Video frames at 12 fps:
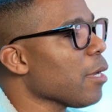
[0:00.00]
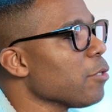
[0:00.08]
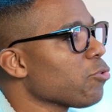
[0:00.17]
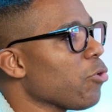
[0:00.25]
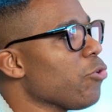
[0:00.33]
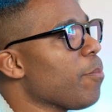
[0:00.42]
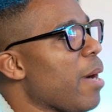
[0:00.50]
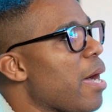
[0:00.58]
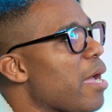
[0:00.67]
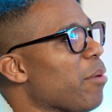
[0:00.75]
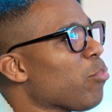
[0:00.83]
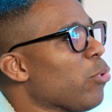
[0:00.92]
So you
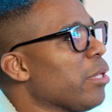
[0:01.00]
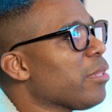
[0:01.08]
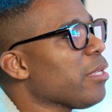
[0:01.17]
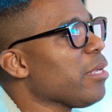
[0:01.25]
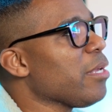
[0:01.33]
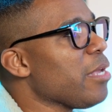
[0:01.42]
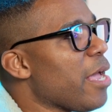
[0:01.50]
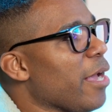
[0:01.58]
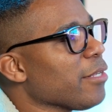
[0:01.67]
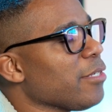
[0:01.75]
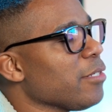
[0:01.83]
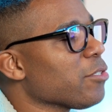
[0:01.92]
buy them with the
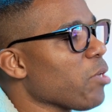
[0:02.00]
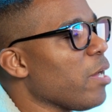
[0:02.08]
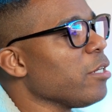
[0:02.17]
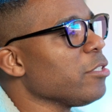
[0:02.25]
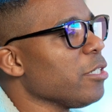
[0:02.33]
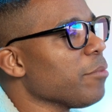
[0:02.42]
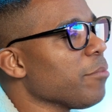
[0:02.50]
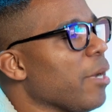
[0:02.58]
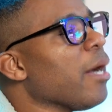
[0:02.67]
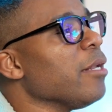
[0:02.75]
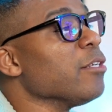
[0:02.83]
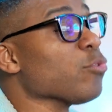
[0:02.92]
exit strategy in
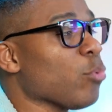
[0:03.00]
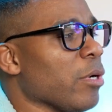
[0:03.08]
mind as well,